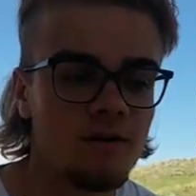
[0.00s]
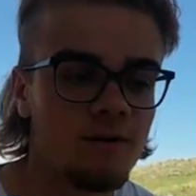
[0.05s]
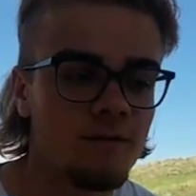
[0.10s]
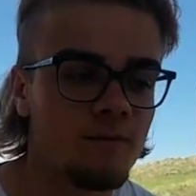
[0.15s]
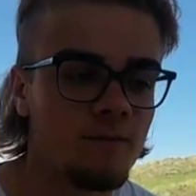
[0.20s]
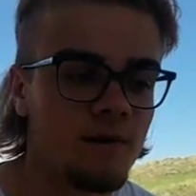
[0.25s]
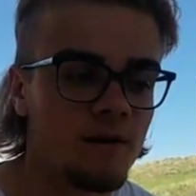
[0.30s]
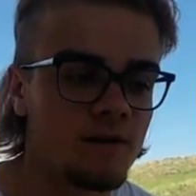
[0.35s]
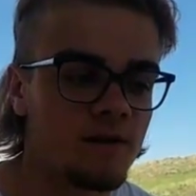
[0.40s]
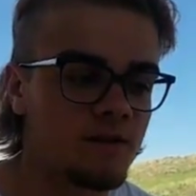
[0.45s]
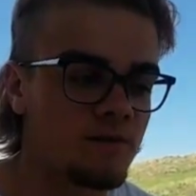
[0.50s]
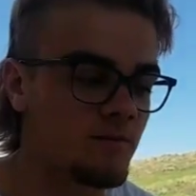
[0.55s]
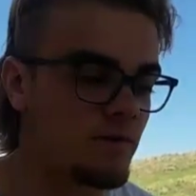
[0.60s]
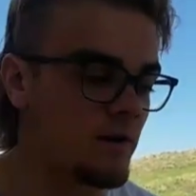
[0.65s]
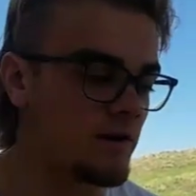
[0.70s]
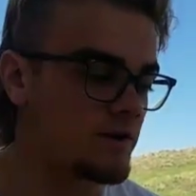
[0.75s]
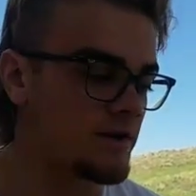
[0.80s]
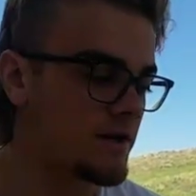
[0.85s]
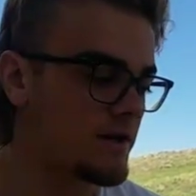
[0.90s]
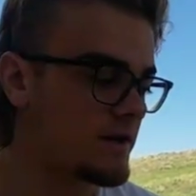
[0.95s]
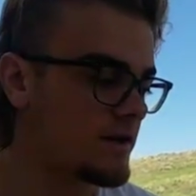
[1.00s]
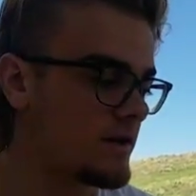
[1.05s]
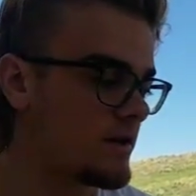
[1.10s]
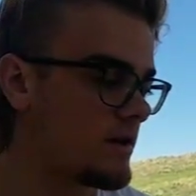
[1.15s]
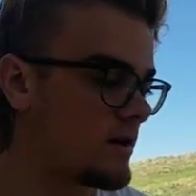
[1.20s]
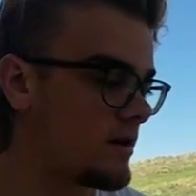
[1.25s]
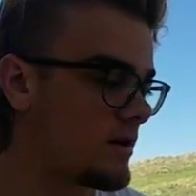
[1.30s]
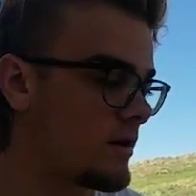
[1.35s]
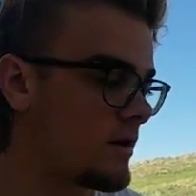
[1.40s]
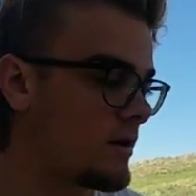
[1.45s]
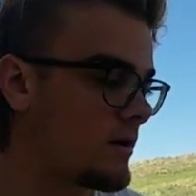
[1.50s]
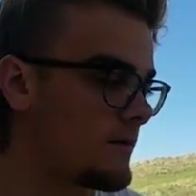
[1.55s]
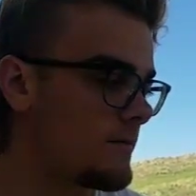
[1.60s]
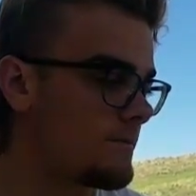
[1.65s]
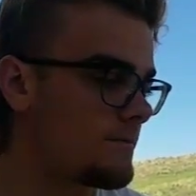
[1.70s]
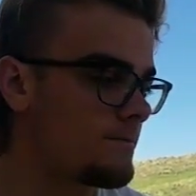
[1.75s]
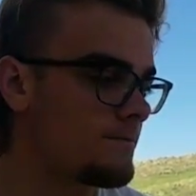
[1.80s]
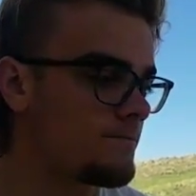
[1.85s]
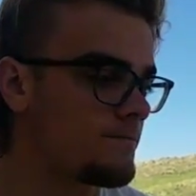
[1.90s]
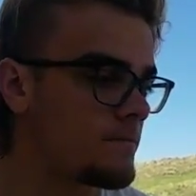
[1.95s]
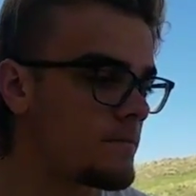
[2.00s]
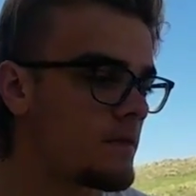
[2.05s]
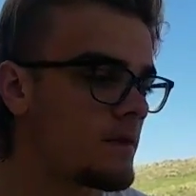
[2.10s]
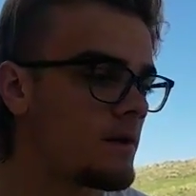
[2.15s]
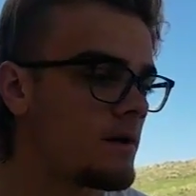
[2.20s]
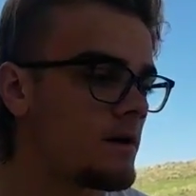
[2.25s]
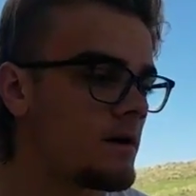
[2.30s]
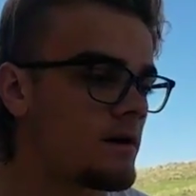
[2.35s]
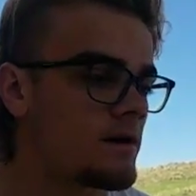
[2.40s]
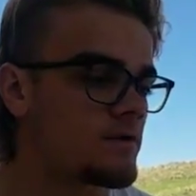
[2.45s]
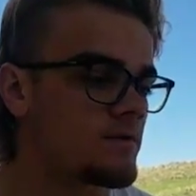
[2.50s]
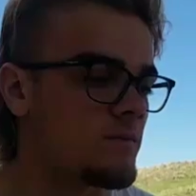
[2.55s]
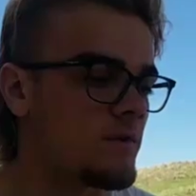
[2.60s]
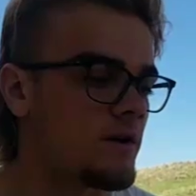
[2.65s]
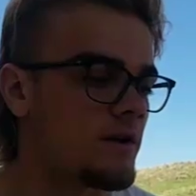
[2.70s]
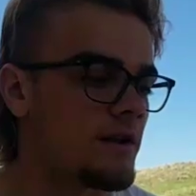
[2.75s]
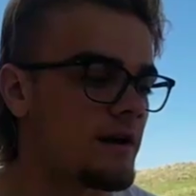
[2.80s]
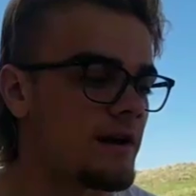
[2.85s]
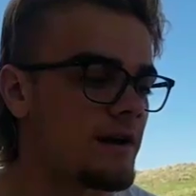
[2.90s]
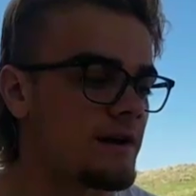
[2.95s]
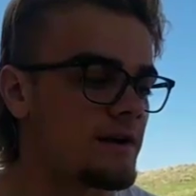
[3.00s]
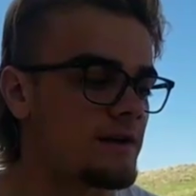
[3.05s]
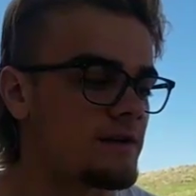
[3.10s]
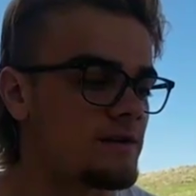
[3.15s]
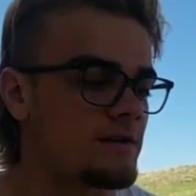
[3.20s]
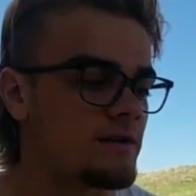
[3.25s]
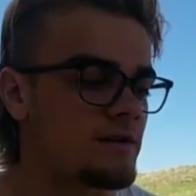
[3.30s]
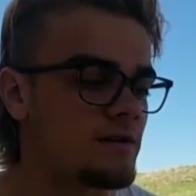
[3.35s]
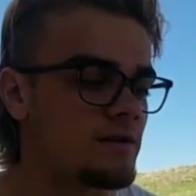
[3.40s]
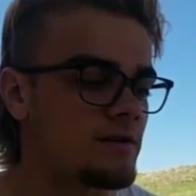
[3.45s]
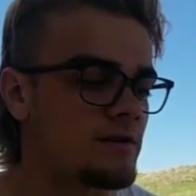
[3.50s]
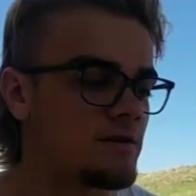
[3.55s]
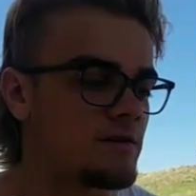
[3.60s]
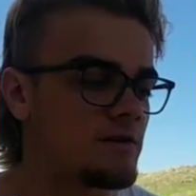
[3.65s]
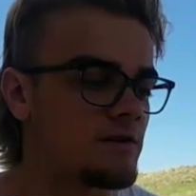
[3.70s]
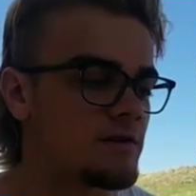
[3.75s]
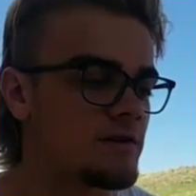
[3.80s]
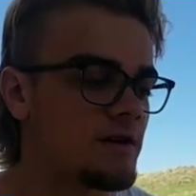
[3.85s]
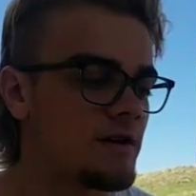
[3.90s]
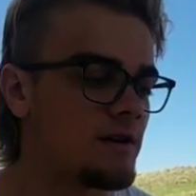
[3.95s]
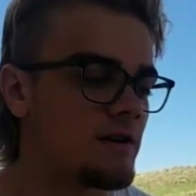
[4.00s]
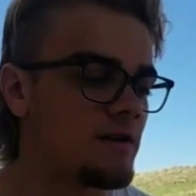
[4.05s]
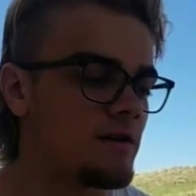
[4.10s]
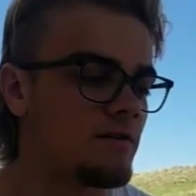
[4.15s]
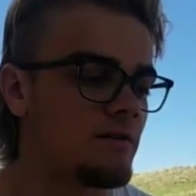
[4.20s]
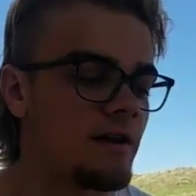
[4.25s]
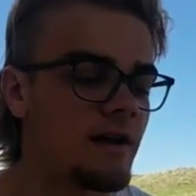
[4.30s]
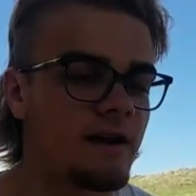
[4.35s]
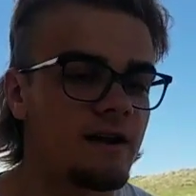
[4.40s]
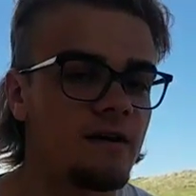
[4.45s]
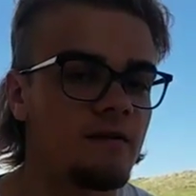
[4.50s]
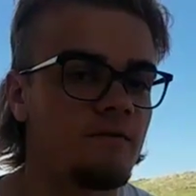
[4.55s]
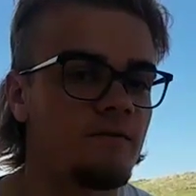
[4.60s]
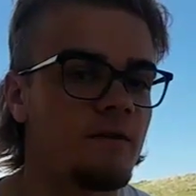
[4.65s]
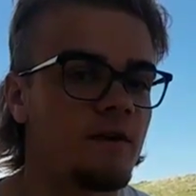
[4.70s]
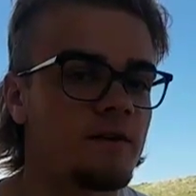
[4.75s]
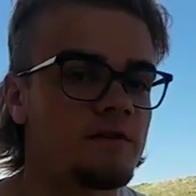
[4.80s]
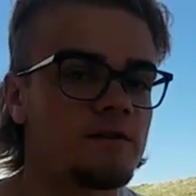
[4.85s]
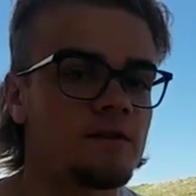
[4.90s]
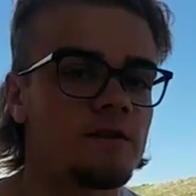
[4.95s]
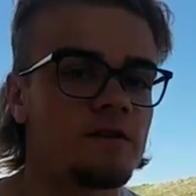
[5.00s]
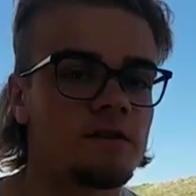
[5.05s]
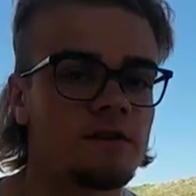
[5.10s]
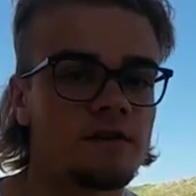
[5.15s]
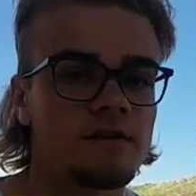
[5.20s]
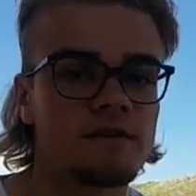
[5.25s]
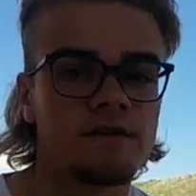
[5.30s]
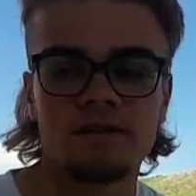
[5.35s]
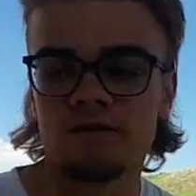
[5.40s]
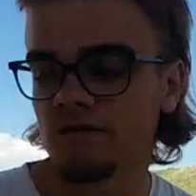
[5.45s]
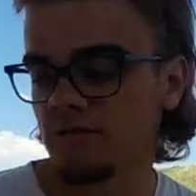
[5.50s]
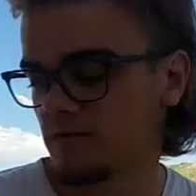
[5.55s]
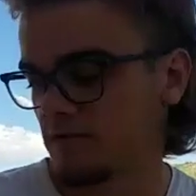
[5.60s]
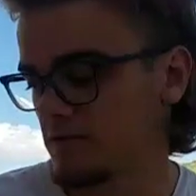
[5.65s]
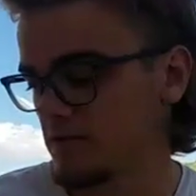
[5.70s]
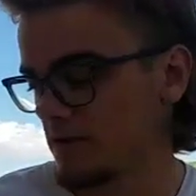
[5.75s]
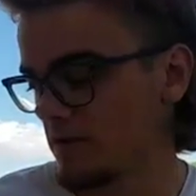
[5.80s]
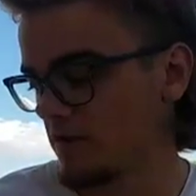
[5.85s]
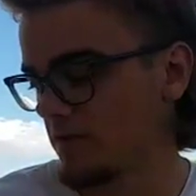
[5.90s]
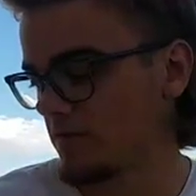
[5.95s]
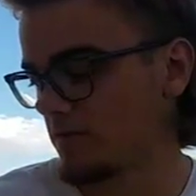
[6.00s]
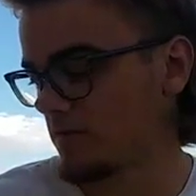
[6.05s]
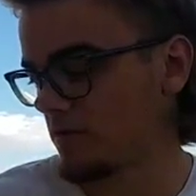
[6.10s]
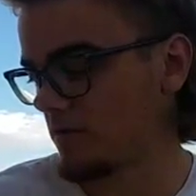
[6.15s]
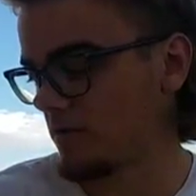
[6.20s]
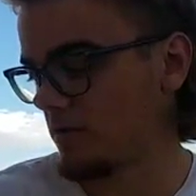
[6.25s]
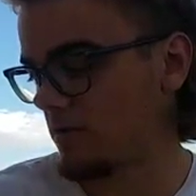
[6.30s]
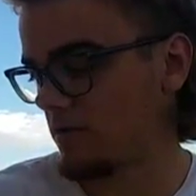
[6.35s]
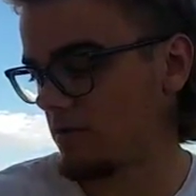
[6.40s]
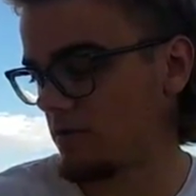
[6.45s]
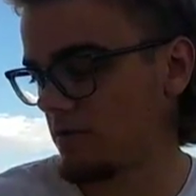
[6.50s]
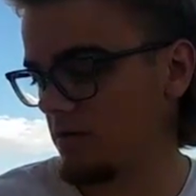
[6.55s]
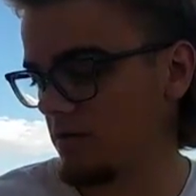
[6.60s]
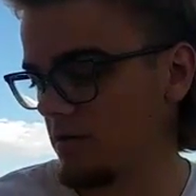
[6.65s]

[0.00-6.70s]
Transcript: make this project, as well as just the lack of engineering skills overall,